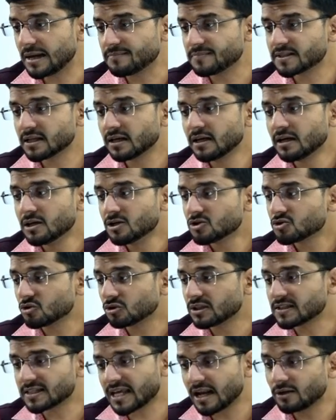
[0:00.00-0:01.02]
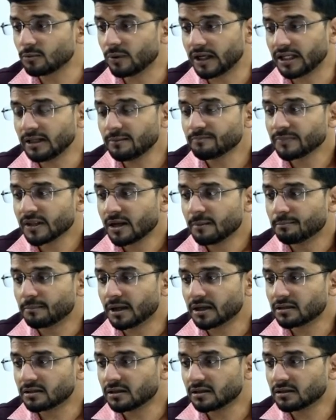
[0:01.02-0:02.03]
steps. So this can vary,
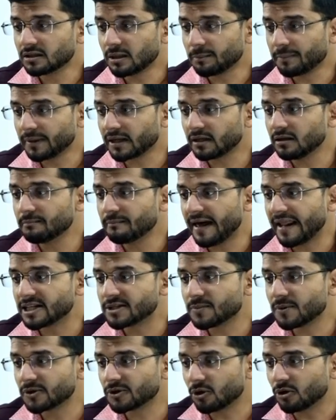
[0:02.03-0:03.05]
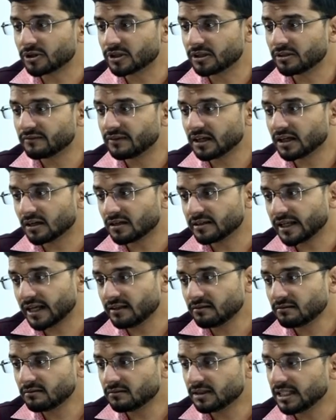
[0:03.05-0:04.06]
but the typical management audit will
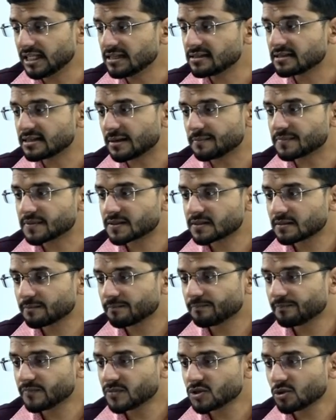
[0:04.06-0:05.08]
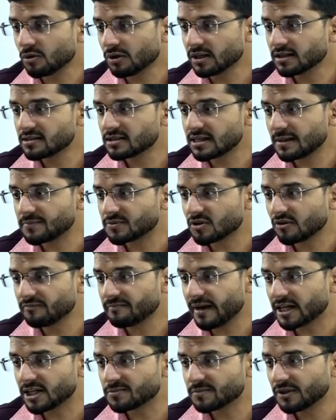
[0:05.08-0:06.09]
contain these steps. So what are the
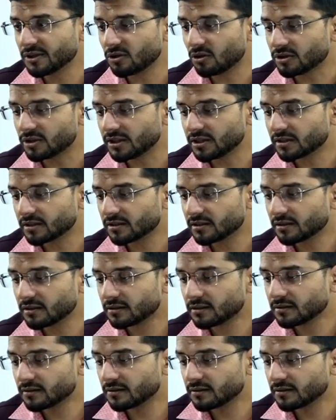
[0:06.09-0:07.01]
steps of management audit?